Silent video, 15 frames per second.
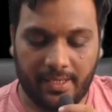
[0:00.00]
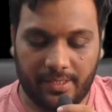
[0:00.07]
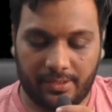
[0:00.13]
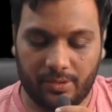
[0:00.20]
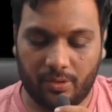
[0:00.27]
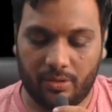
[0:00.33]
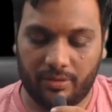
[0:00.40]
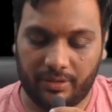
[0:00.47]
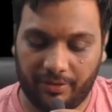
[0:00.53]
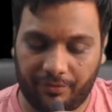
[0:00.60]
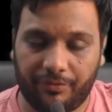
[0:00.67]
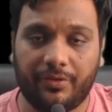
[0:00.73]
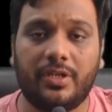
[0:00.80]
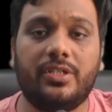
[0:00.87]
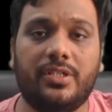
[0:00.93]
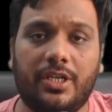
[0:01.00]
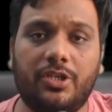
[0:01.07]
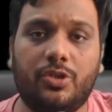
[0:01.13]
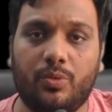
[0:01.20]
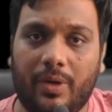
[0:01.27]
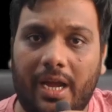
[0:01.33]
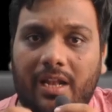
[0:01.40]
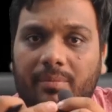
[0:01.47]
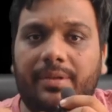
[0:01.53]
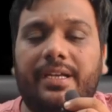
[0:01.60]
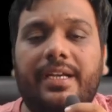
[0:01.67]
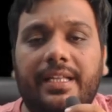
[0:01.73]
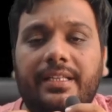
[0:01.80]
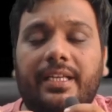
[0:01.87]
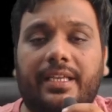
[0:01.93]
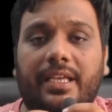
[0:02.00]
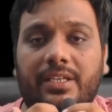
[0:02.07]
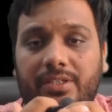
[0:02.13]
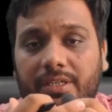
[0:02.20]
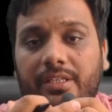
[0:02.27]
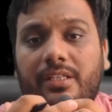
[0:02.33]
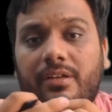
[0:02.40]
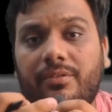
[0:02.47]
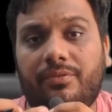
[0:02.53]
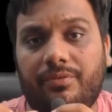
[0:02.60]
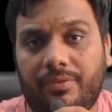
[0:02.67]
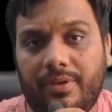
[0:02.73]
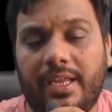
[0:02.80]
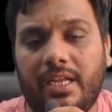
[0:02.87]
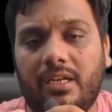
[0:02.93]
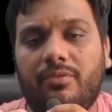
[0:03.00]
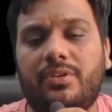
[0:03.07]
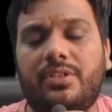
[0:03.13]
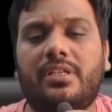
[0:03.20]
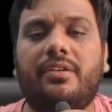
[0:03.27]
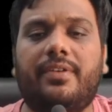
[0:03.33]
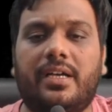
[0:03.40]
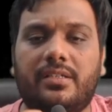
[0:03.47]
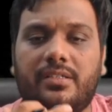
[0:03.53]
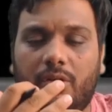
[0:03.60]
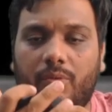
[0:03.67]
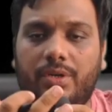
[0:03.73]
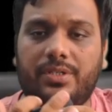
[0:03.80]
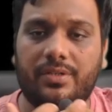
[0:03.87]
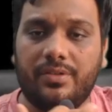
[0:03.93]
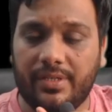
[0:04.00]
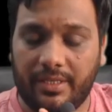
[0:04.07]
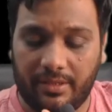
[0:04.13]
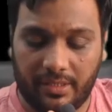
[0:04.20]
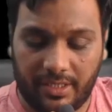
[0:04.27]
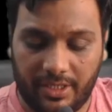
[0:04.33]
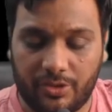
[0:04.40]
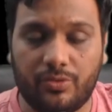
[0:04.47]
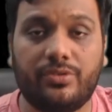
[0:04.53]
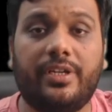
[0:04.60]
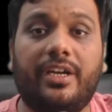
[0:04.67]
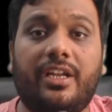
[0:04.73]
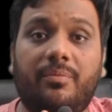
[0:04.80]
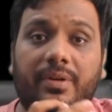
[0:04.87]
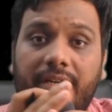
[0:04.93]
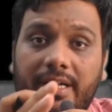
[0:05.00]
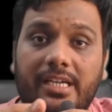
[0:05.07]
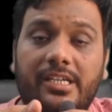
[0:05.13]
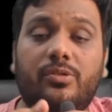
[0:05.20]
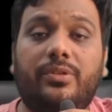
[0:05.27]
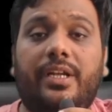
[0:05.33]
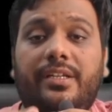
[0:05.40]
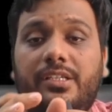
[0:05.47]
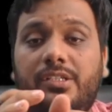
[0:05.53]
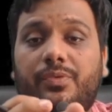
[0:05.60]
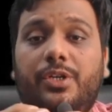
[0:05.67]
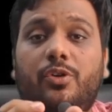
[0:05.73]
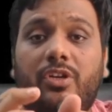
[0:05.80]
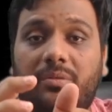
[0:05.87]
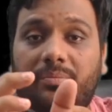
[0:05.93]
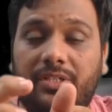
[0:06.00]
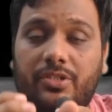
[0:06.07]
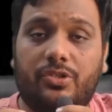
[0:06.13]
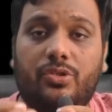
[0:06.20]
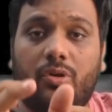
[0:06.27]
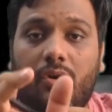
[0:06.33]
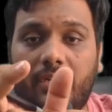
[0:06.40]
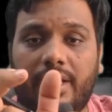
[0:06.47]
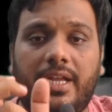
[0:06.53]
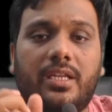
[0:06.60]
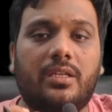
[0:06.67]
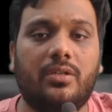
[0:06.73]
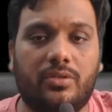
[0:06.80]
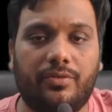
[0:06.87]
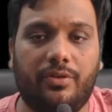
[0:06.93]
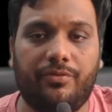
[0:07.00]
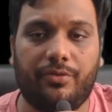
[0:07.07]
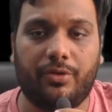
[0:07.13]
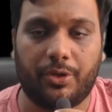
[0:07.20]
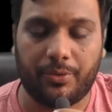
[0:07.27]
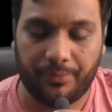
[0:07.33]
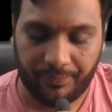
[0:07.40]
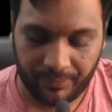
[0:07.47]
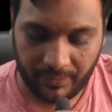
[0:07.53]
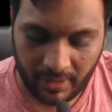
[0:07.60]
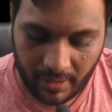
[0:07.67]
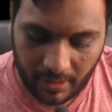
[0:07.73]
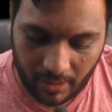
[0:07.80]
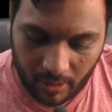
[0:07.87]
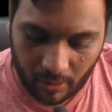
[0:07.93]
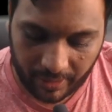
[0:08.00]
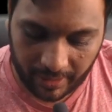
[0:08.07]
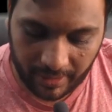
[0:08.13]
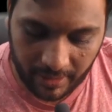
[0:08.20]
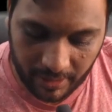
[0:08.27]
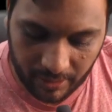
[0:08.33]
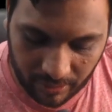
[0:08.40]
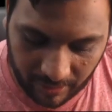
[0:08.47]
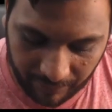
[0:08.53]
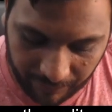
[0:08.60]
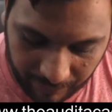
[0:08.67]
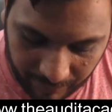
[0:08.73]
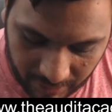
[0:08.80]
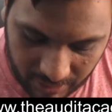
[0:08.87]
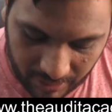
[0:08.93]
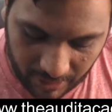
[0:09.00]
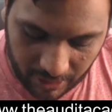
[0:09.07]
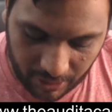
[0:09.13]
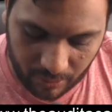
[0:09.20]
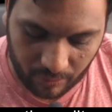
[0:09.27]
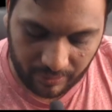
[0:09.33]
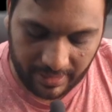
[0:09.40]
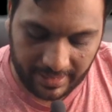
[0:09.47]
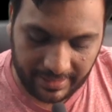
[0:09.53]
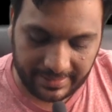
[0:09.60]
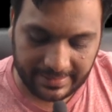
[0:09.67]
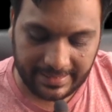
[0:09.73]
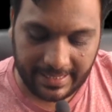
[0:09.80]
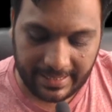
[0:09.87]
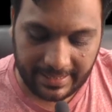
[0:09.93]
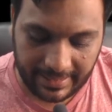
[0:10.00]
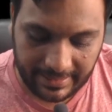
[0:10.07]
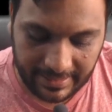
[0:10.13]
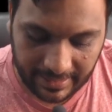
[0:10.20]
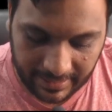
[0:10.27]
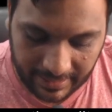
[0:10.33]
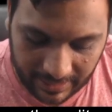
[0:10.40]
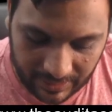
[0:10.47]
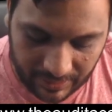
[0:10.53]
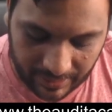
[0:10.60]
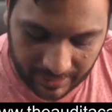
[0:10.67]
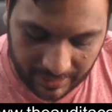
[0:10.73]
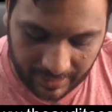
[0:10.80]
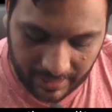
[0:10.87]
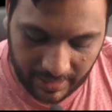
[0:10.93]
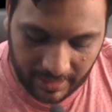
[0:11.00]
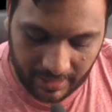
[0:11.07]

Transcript: So the first issue, I'll be reading the case study, the way in which they've asked the questions and the issues that have been dealt, so that this video remains short and useful for you. Okay, so the first issue that is there in the case study